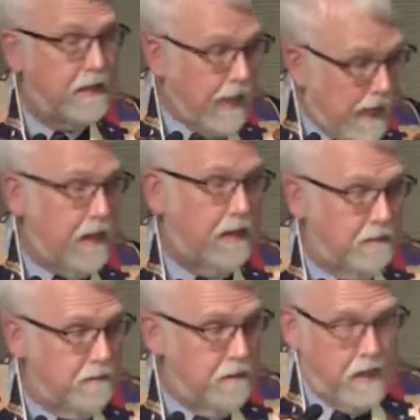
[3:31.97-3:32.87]
got it.
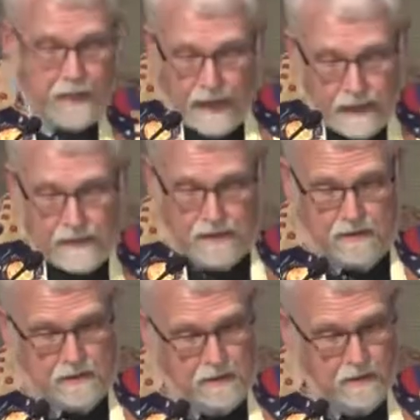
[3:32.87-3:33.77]
He got
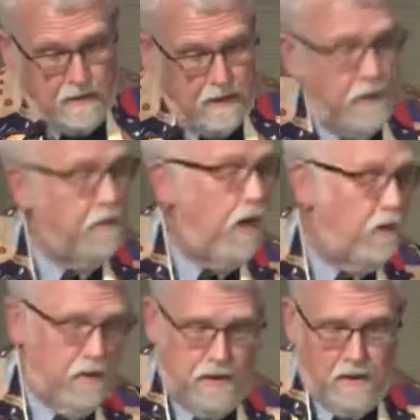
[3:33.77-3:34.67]
this. He
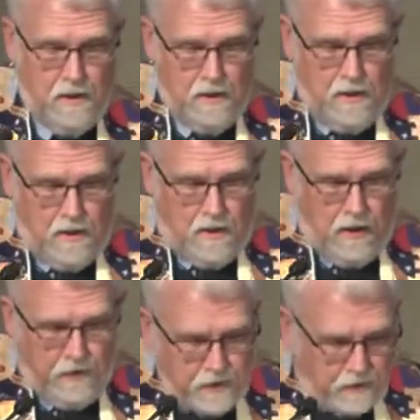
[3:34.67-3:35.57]
wrote,
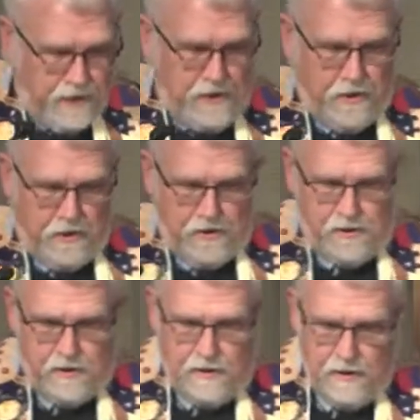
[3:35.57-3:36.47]
"All the creatures,